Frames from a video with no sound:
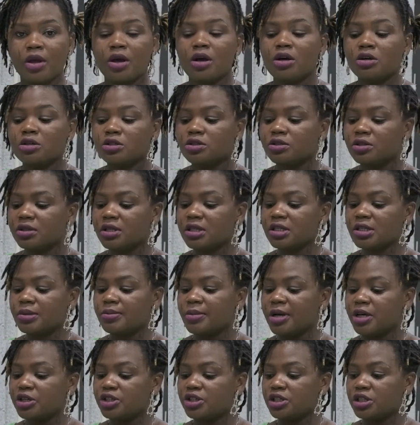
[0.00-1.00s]
So this
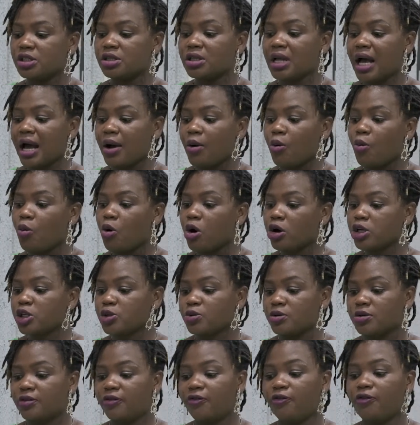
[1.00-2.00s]
machine works
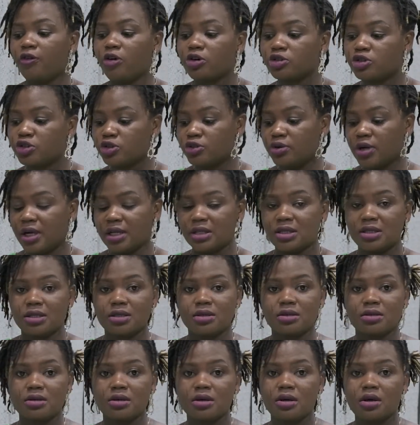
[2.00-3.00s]
with 4
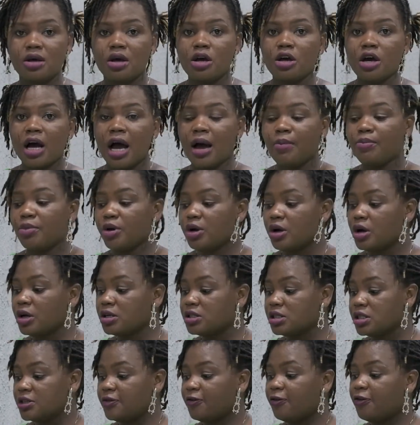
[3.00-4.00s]
threads, and
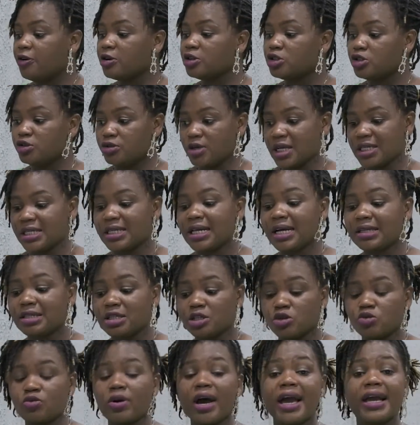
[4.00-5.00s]
because it's 4 threads, that
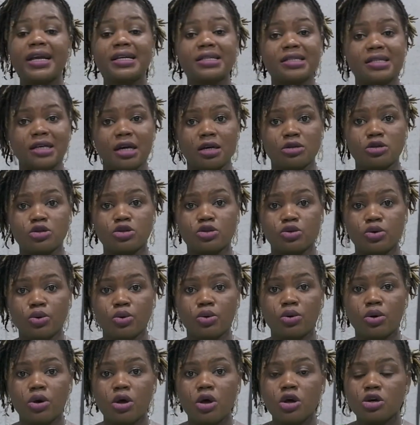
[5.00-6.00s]
is why it can
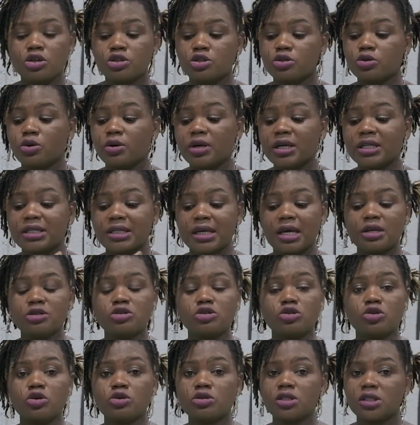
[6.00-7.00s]
sew. So it can
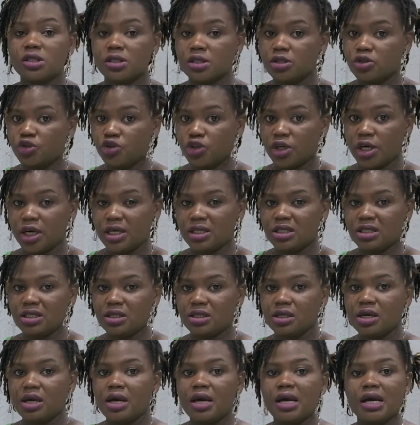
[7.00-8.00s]
sew
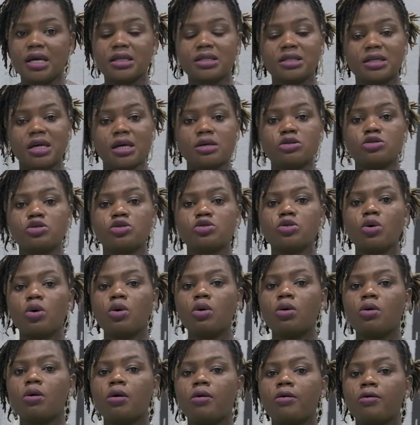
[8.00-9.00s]
t-shirts, it can
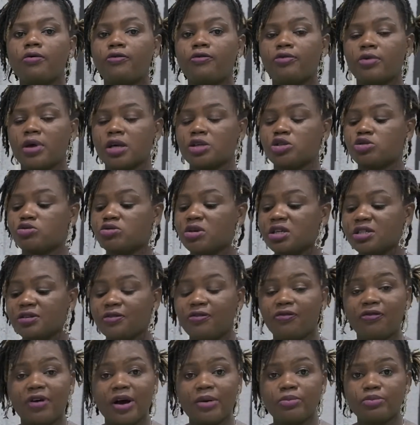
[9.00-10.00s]
sew stretchy
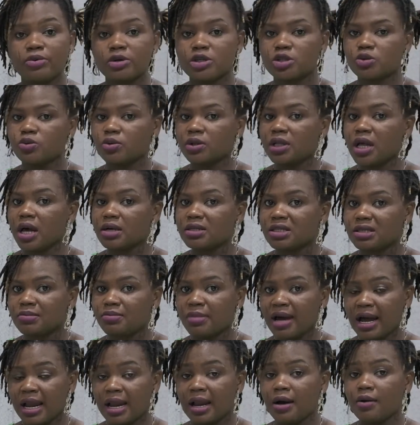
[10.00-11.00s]
fabrics without
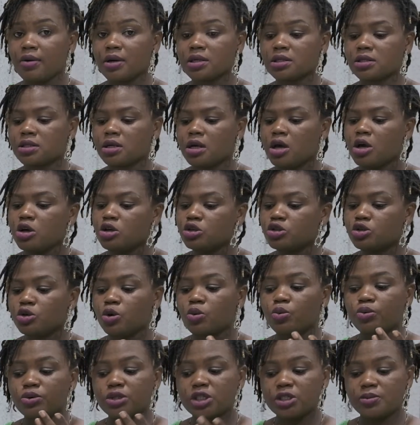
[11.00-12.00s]
seam allowance. So
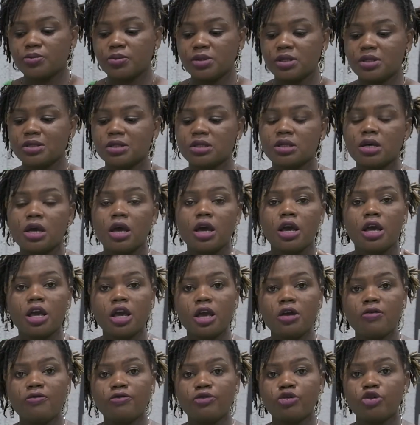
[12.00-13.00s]
which means
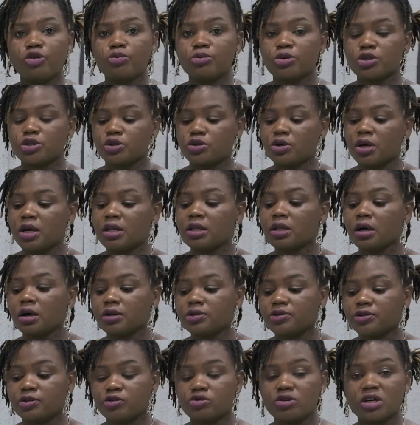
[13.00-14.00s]
if you will be sewing a
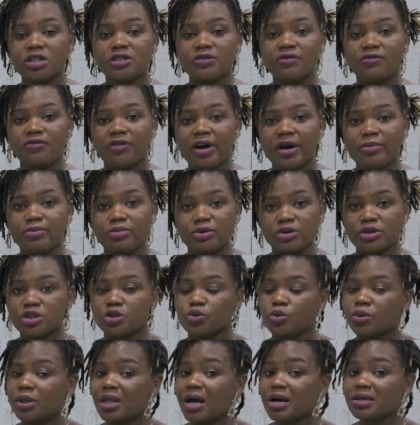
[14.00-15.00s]
stretchy
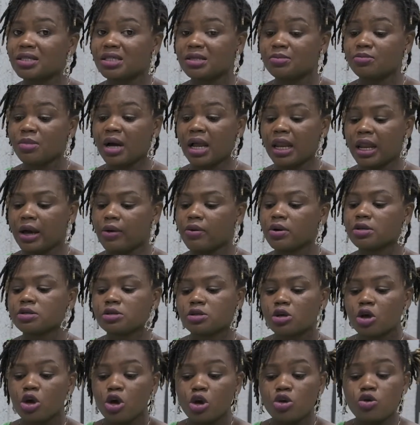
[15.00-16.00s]
fabrics without seam
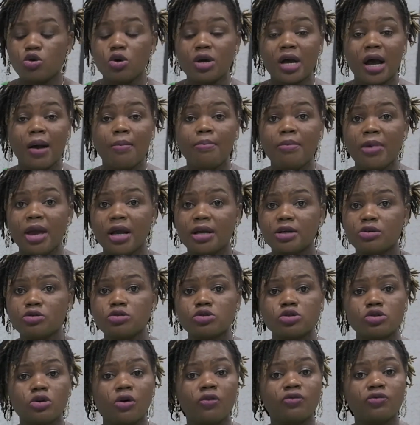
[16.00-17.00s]
allowance, you can make
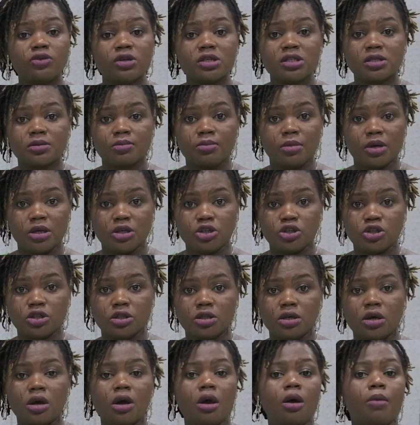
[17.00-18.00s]
use of this
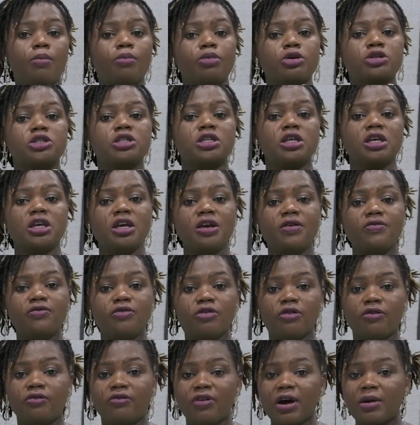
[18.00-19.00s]
machine. But if
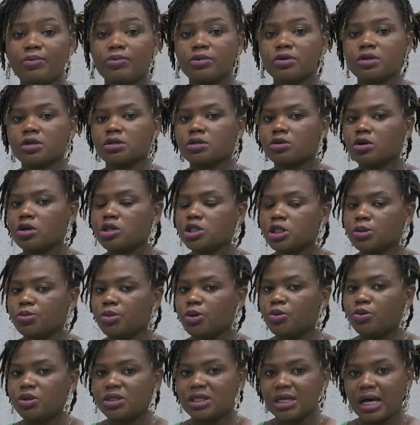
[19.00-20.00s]
your fabric is going to
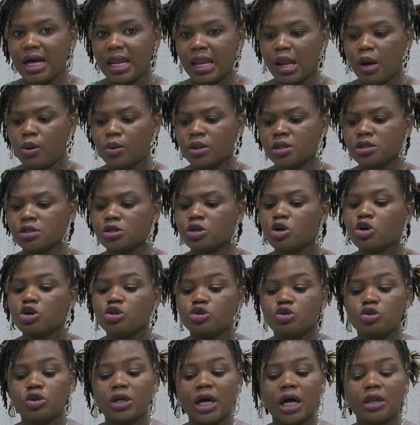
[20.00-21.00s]
be with allowance,
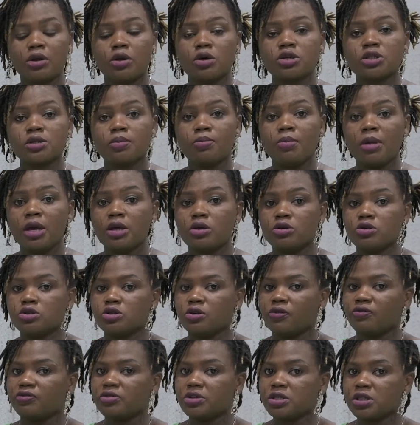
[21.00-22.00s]
you cannot make use
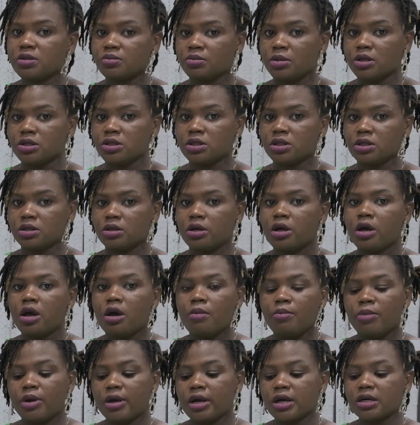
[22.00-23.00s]
of this machine,
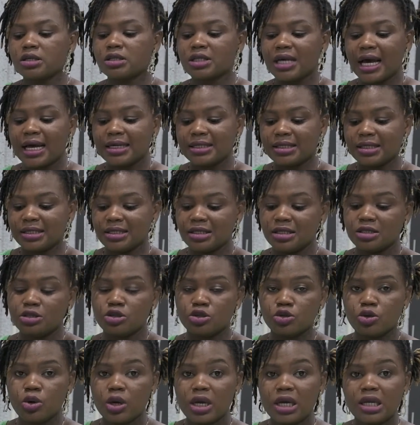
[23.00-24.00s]
because as it is
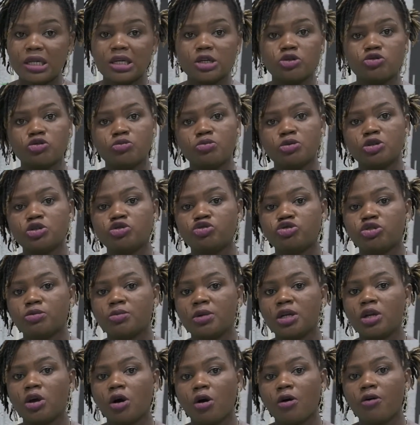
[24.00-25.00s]
sewing, it will be
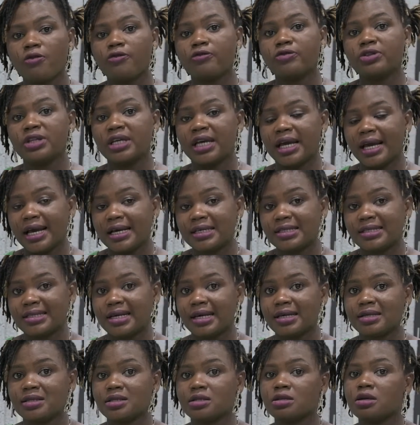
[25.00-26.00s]
trimming off the
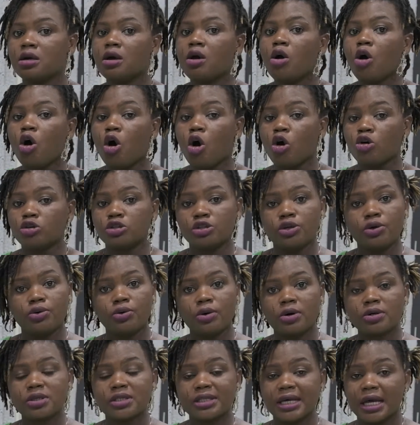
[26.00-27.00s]
excess on the
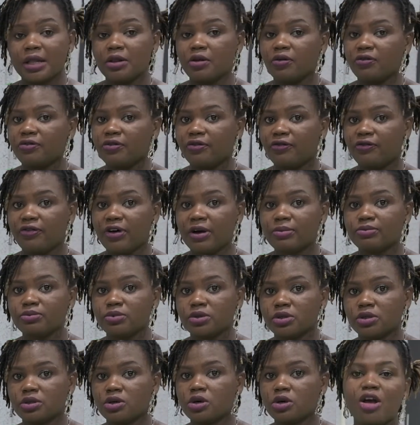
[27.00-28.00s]
wrong side of the
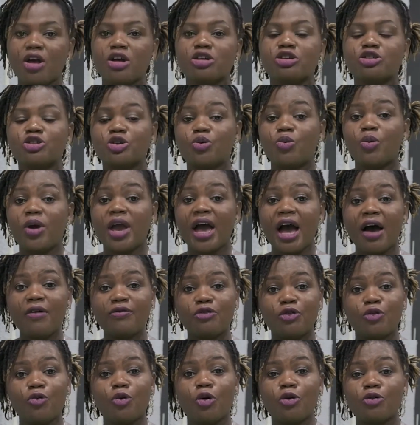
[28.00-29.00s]
fabric. So we have
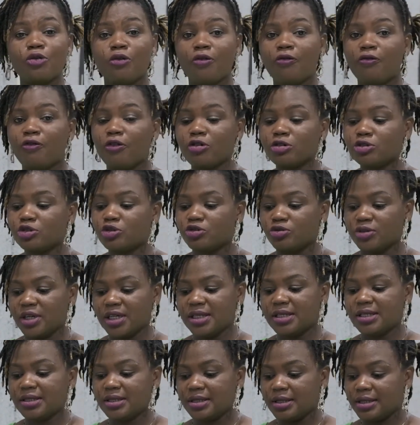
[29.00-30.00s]
the one of 4
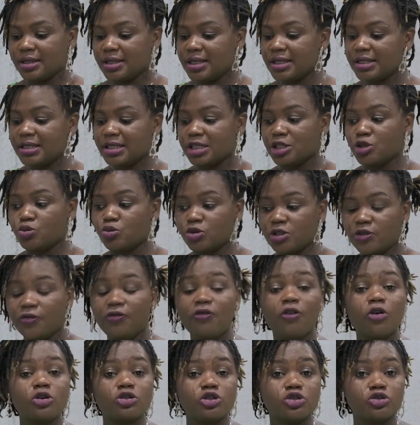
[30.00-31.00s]
threads. This is with
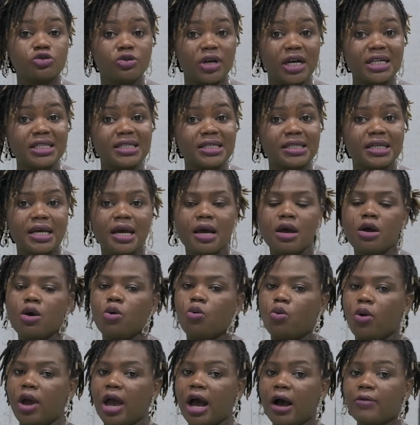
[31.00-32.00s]
4 threads.
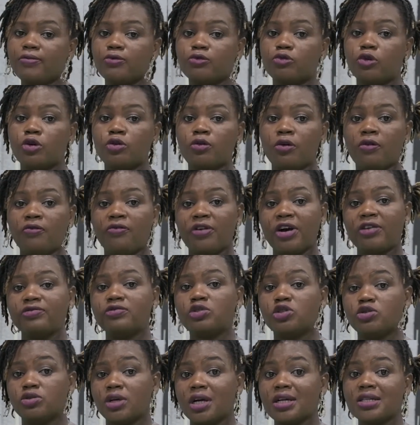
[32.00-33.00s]
We have the one of
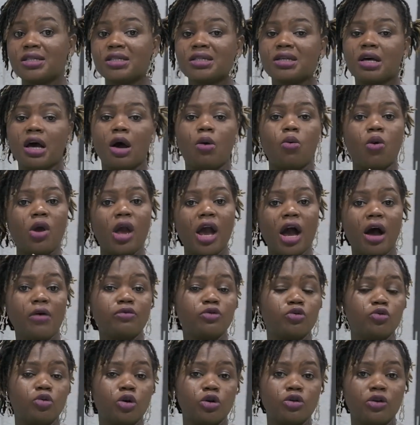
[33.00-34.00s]
5 threads, and we
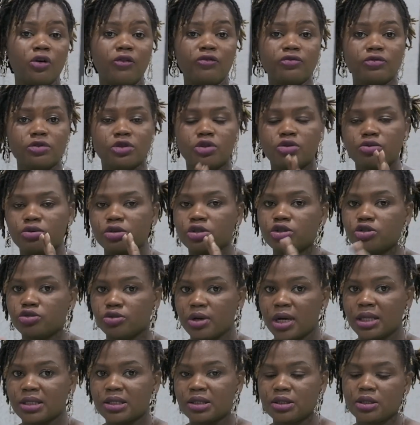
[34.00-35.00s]
have the one of 3
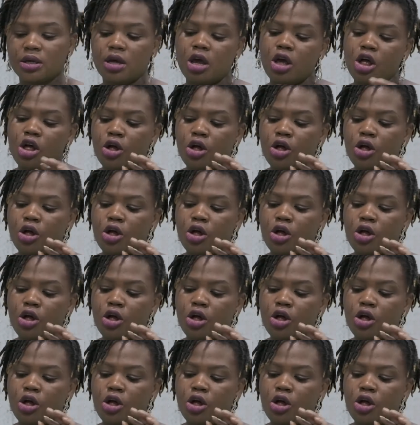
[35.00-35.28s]
threads.